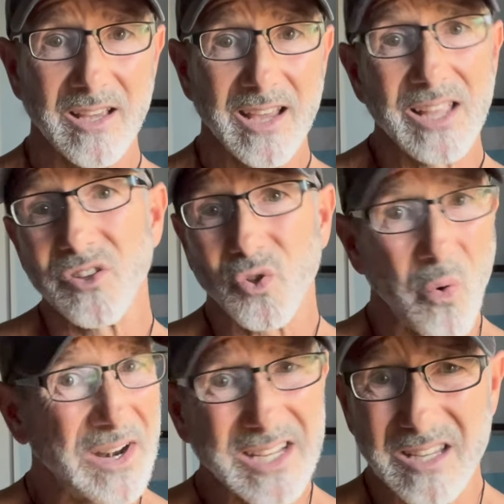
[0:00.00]
In the
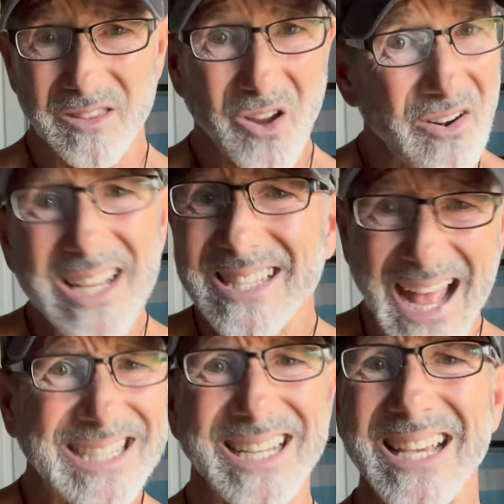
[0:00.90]
20s and 30s,
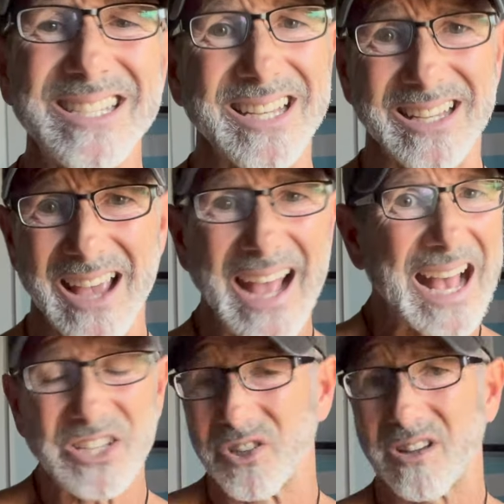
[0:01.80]
that's easy. I
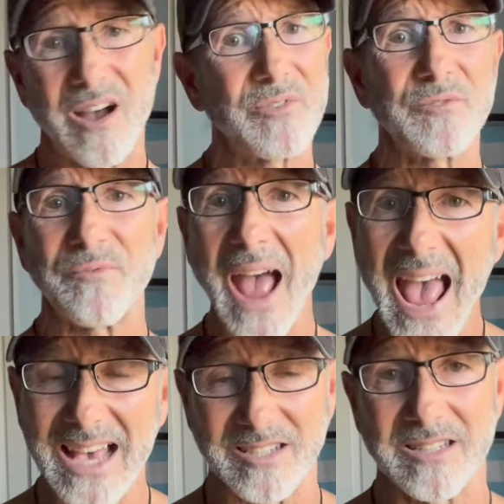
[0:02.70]
got you covered
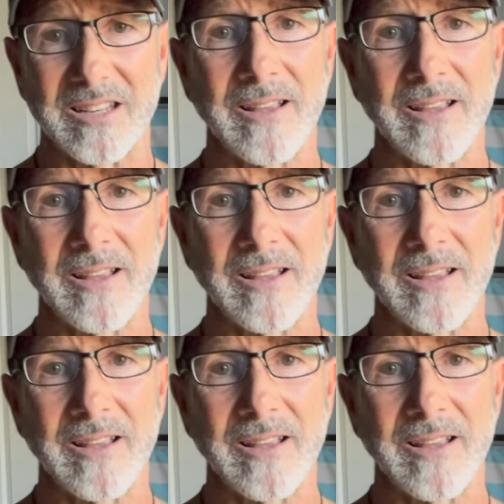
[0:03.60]
fast.